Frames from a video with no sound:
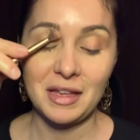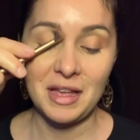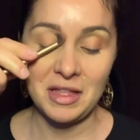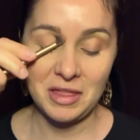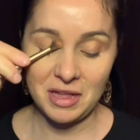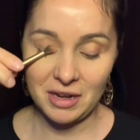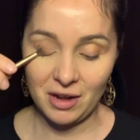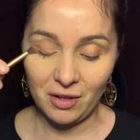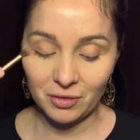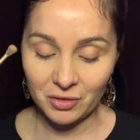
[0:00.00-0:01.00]
and then
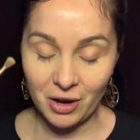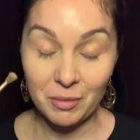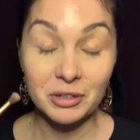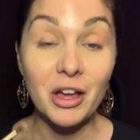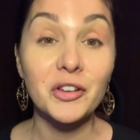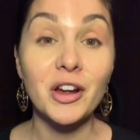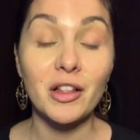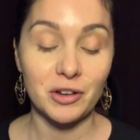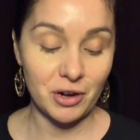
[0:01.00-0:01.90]
I'll grab another color,